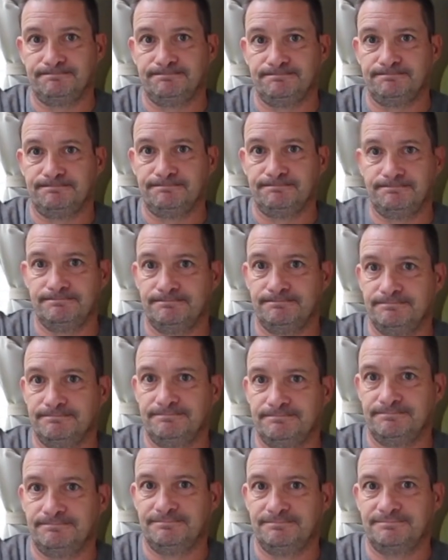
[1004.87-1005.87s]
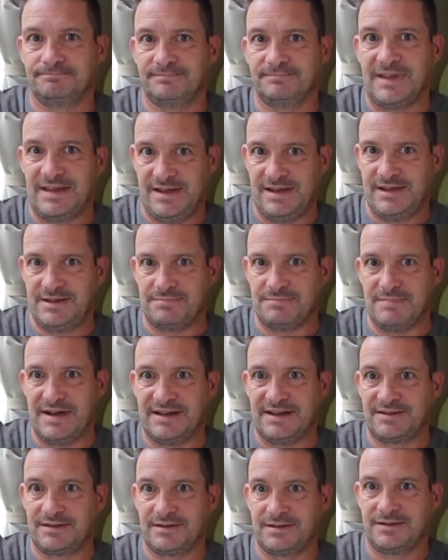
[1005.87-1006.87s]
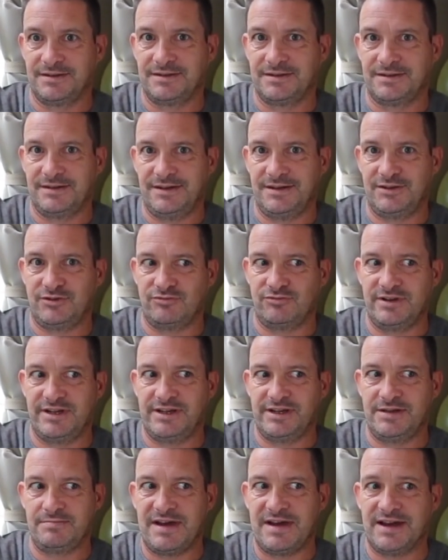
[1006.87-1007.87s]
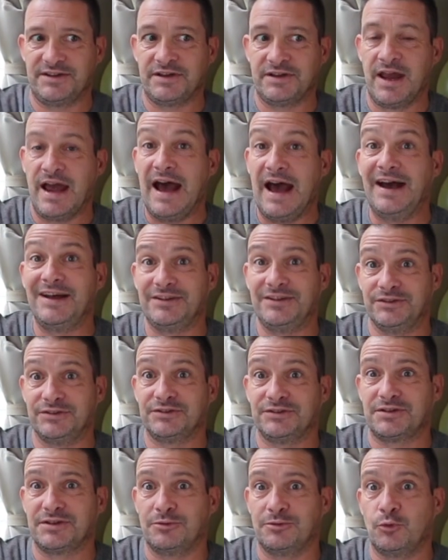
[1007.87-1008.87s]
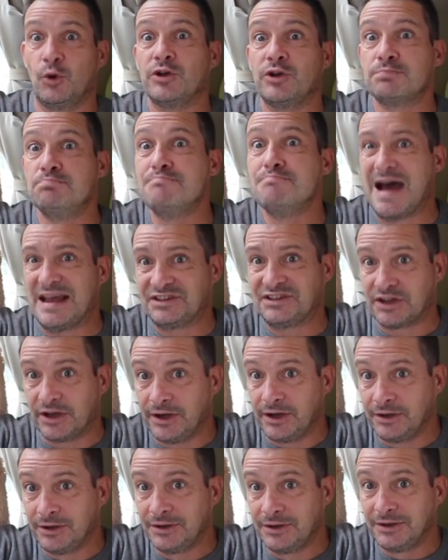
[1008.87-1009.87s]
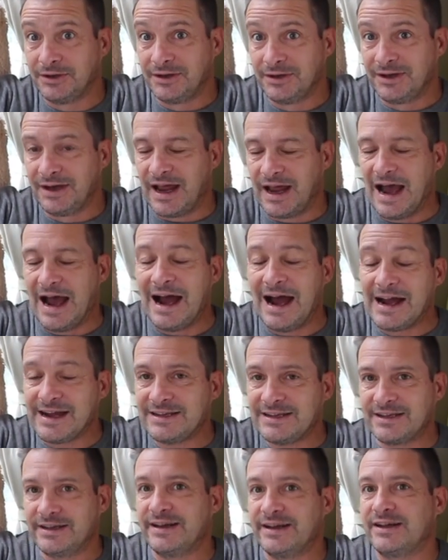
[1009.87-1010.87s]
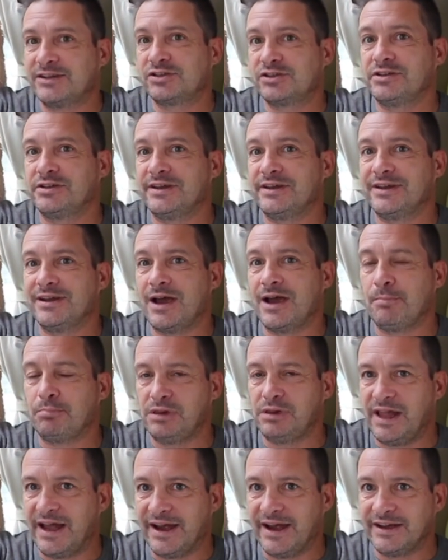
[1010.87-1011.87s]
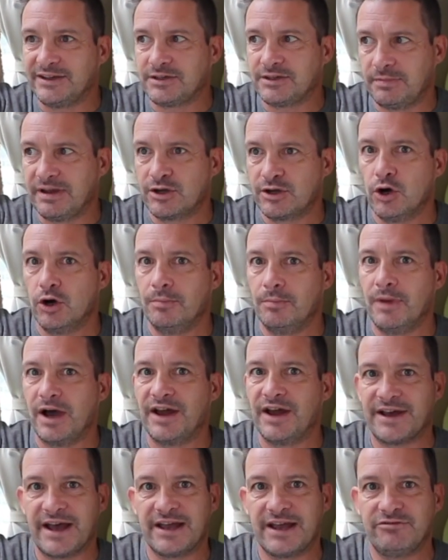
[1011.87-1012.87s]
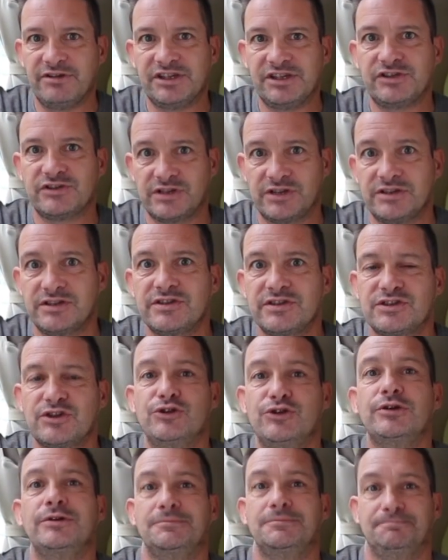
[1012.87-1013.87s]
That's mad. It that is, is mad. actually mad. It is really mad. And what's madder? Yeah. I can actually apply to become an Irish citizen.